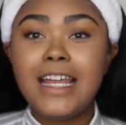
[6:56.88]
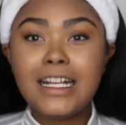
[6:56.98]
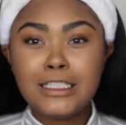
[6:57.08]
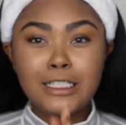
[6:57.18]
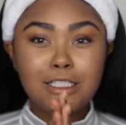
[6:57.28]

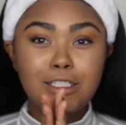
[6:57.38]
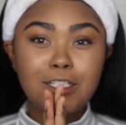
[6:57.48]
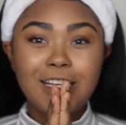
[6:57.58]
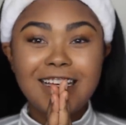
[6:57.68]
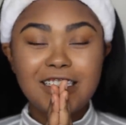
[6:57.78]
Next, let's
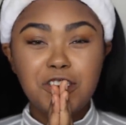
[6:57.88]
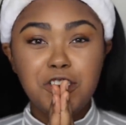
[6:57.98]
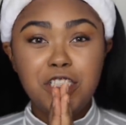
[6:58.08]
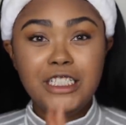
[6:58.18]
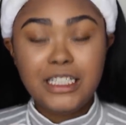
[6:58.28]
look at
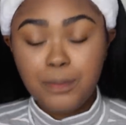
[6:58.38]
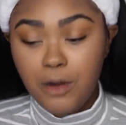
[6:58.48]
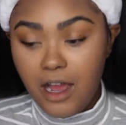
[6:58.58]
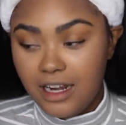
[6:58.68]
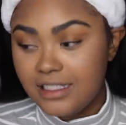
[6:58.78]
cheek
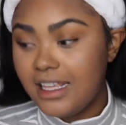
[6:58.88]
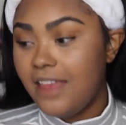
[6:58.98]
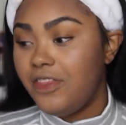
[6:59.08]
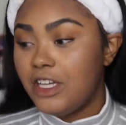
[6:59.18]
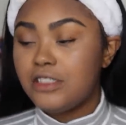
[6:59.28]
products.
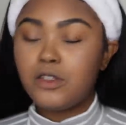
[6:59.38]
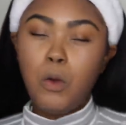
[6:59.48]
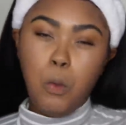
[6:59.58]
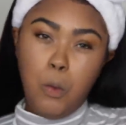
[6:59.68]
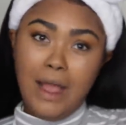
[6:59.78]
And there's
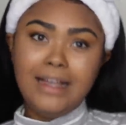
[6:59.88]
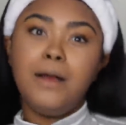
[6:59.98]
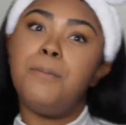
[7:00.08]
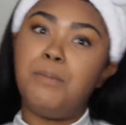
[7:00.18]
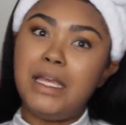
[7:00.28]
quite
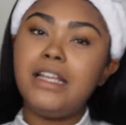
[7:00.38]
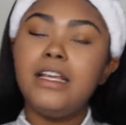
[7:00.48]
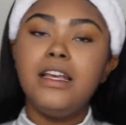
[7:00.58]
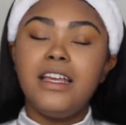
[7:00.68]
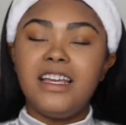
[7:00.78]
a bit
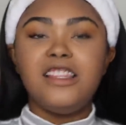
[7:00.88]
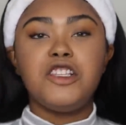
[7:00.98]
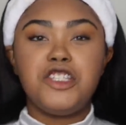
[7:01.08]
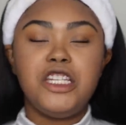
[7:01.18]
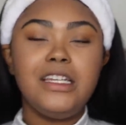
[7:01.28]
in
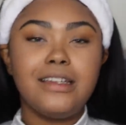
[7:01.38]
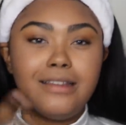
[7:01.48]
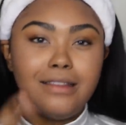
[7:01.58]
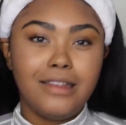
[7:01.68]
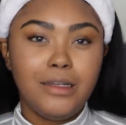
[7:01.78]
the cheek
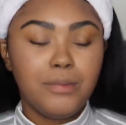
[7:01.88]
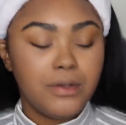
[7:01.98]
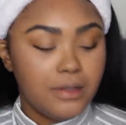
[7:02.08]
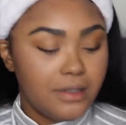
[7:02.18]
and lip